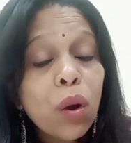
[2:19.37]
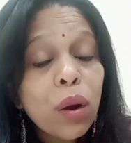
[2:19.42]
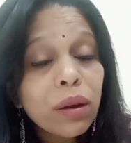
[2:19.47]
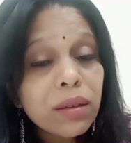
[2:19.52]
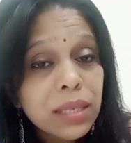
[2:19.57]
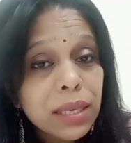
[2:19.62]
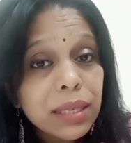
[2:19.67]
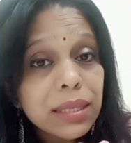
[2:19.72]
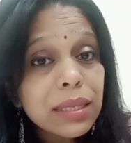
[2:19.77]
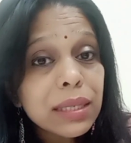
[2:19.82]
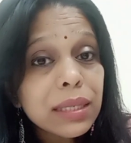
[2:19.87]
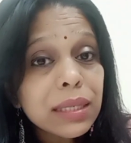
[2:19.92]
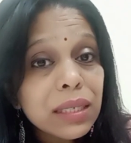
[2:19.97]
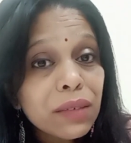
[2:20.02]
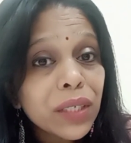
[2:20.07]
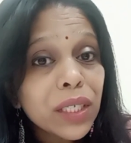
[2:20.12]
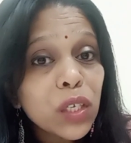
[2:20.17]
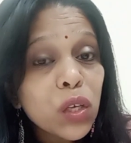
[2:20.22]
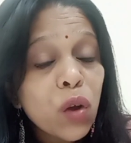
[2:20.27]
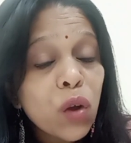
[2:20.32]

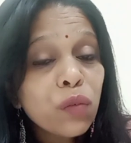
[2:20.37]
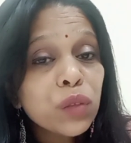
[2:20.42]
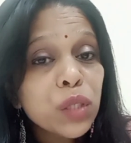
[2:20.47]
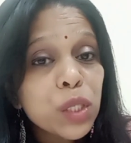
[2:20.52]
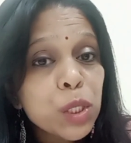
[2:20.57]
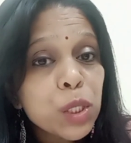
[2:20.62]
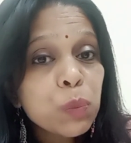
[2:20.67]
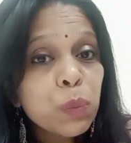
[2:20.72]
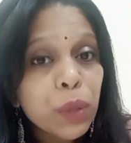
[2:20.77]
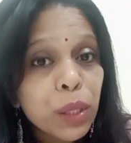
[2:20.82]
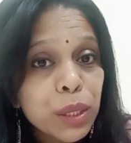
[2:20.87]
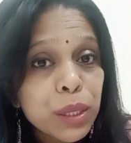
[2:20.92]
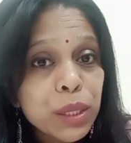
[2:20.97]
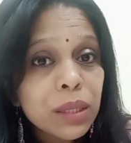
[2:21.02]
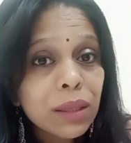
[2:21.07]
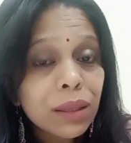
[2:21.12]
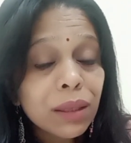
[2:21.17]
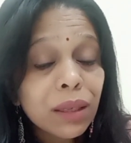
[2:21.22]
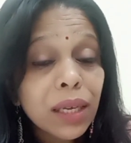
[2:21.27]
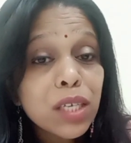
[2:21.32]
sensitivity of this
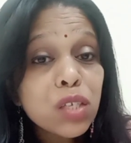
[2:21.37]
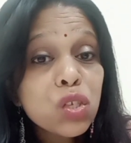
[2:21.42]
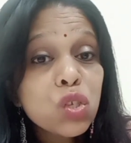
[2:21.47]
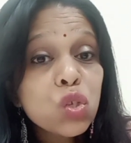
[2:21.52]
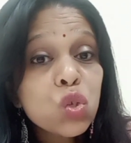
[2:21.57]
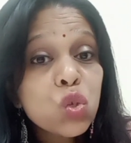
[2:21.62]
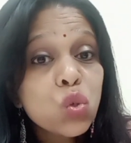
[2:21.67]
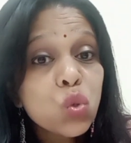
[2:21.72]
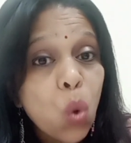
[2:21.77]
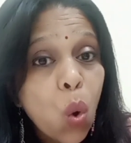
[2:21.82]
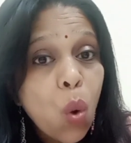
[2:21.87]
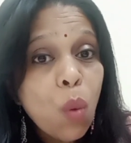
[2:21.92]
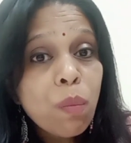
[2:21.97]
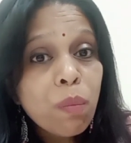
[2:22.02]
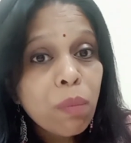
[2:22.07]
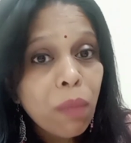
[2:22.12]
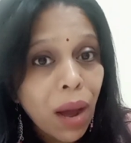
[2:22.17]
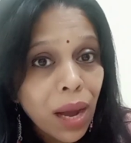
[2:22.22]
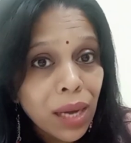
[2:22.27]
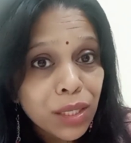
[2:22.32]
person is so
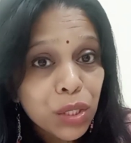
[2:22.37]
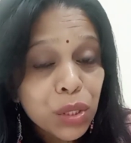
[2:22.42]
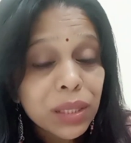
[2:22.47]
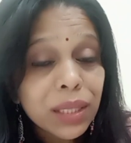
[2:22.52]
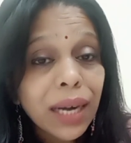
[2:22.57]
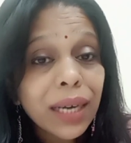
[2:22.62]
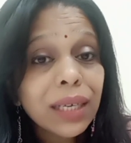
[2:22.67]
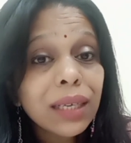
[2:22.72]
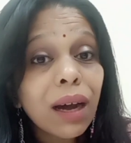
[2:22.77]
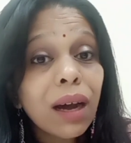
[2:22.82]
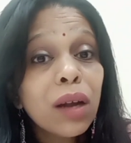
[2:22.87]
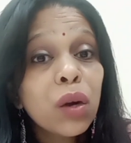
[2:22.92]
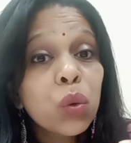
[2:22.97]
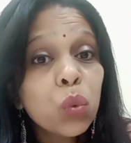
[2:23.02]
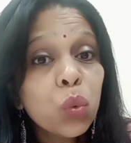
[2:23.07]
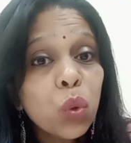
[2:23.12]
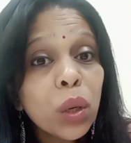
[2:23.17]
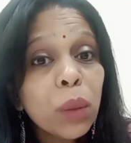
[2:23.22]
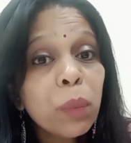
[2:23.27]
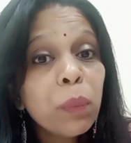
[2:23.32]
much that a
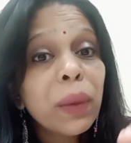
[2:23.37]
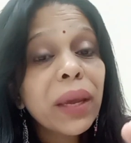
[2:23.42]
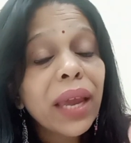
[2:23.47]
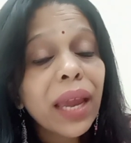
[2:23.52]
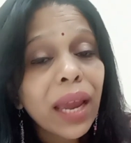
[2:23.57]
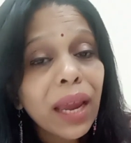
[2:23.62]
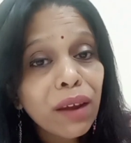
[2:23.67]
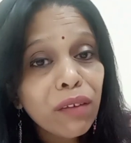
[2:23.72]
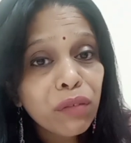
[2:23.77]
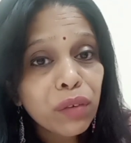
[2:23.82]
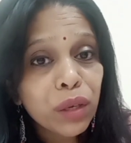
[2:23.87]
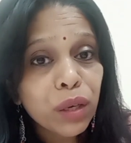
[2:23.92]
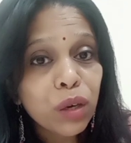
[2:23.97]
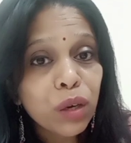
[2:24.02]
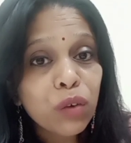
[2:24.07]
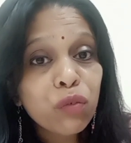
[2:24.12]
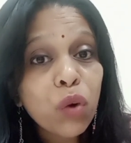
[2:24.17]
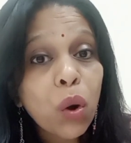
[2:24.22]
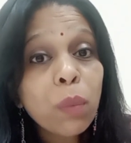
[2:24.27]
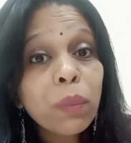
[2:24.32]
rude behavior
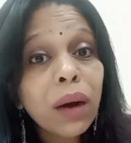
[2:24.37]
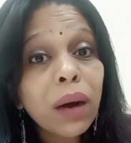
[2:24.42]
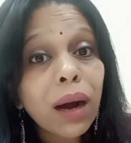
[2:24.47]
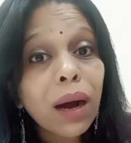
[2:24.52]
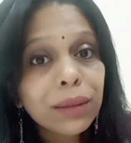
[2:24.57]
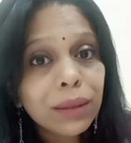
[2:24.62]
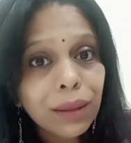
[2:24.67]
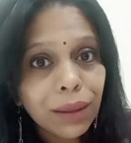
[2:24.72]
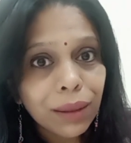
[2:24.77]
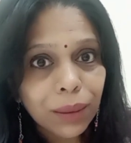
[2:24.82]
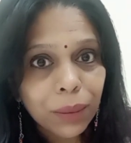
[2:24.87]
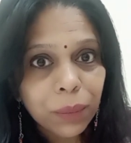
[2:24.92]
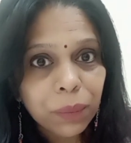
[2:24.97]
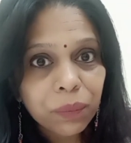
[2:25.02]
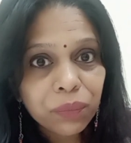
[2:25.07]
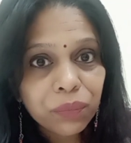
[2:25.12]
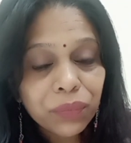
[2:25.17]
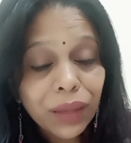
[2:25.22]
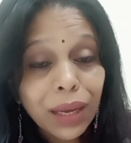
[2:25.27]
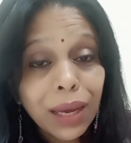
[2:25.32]
from other
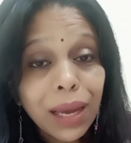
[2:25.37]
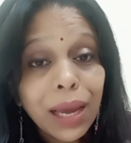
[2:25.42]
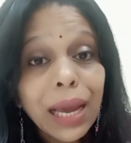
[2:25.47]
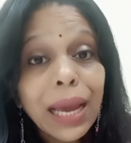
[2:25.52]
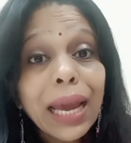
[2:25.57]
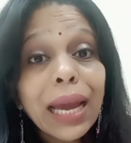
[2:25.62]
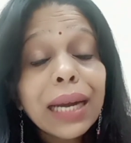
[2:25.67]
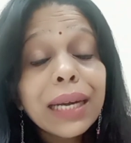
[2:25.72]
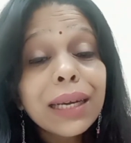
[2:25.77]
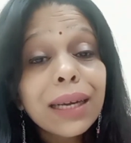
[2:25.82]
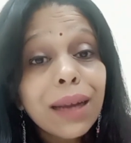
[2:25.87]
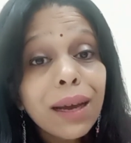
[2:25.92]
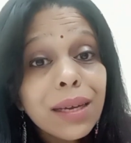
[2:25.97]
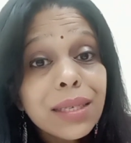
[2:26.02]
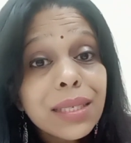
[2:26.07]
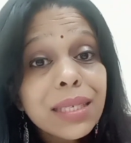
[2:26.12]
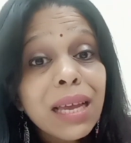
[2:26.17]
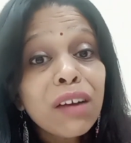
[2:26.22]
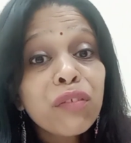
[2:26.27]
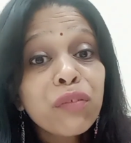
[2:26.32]
does
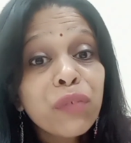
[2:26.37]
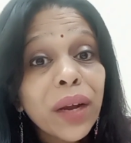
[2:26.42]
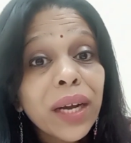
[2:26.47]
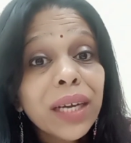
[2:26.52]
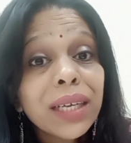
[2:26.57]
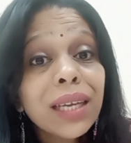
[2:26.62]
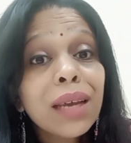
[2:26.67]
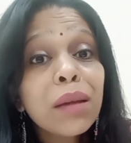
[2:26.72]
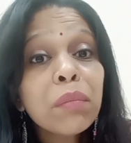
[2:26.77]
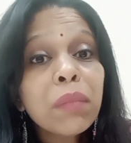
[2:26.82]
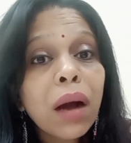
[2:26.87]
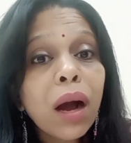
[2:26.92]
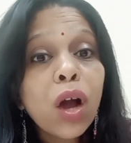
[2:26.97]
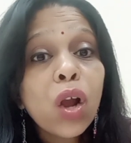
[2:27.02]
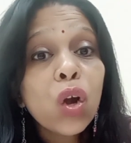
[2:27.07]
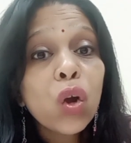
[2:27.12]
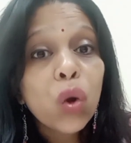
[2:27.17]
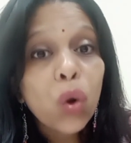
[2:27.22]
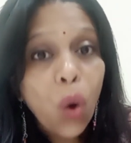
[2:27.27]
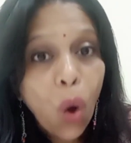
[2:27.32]
affect him a
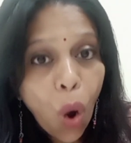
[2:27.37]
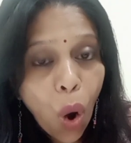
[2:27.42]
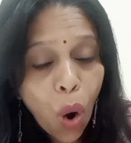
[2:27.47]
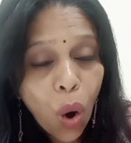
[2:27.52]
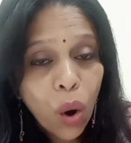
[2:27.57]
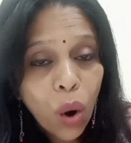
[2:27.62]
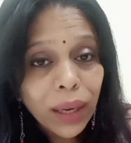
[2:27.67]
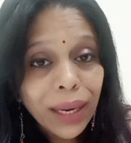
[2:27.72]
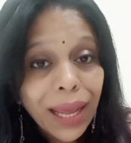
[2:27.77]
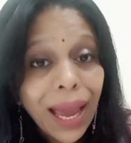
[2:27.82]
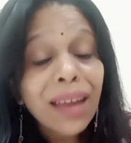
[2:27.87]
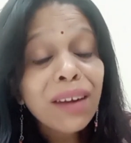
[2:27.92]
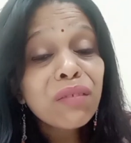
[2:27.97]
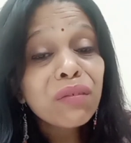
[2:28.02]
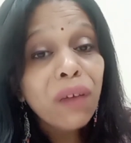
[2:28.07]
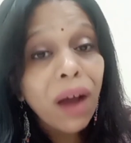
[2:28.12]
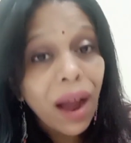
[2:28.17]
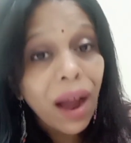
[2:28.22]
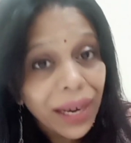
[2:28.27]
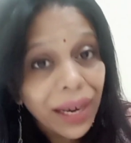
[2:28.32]
lot. And
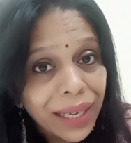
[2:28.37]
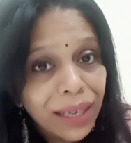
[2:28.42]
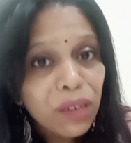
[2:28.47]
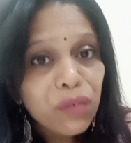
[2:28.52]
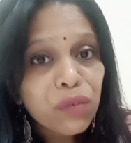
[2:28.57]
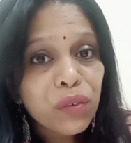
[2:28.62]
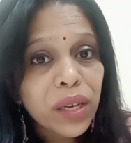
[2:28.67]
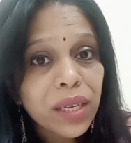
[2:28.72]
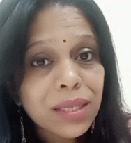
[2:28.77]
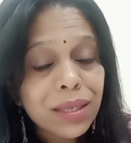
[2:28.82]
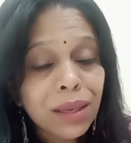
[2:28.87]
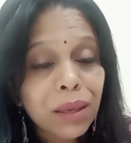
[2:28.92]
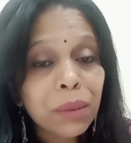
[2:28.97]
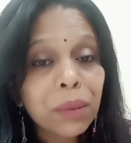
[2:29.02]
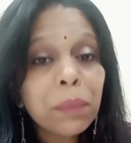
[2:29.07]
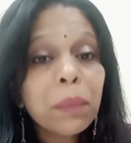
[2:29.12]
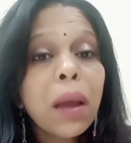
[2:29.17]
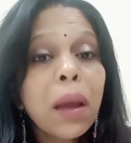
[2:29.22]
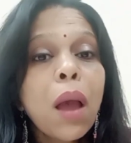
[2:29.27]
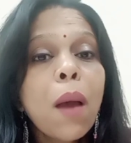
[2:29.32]
why it affects him?